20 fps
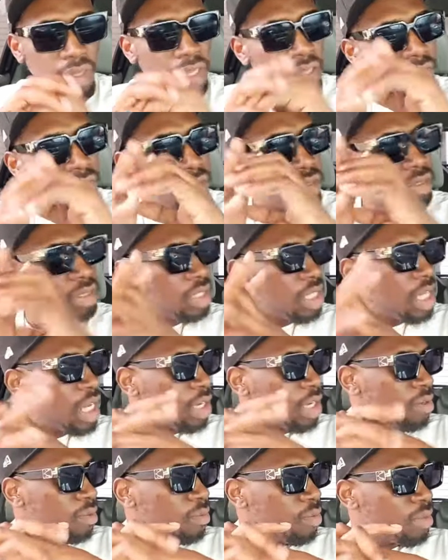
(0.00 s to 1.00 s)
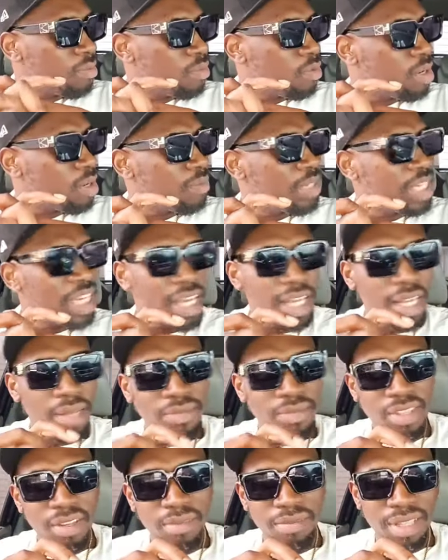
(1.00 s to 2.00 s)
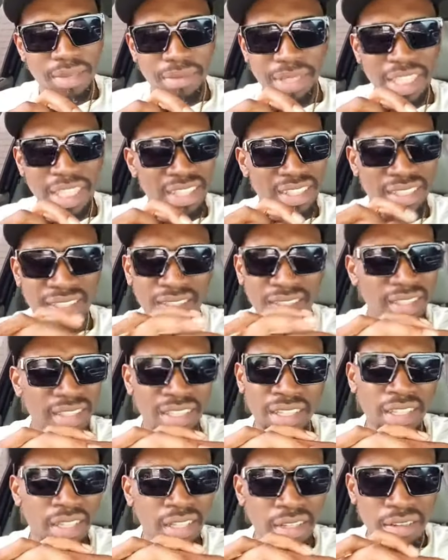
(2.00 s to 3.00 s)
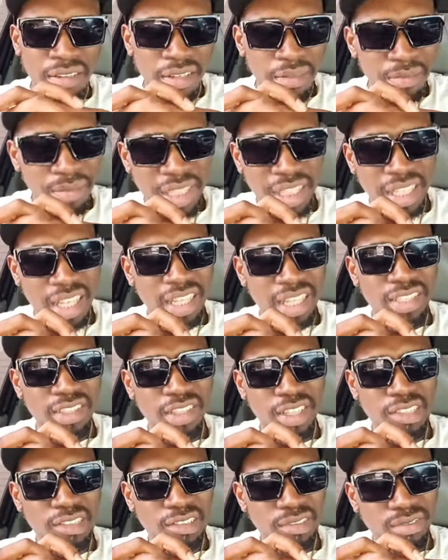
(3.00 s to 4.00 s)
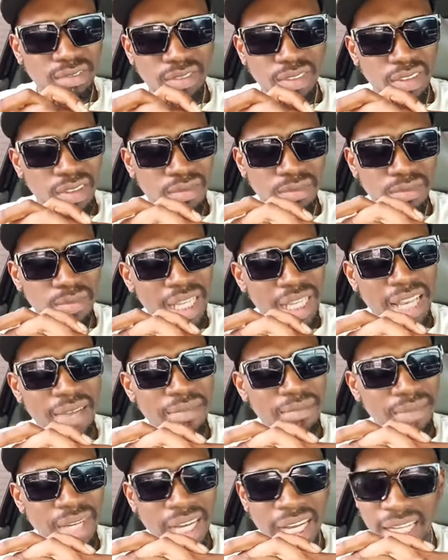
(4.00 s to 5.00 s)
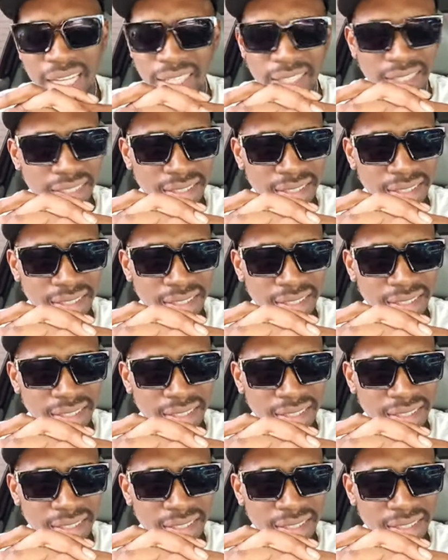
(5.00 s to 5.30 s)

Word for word: Nothing uh, go. When, when I hear them something, them, I just, my skin just, I get mad.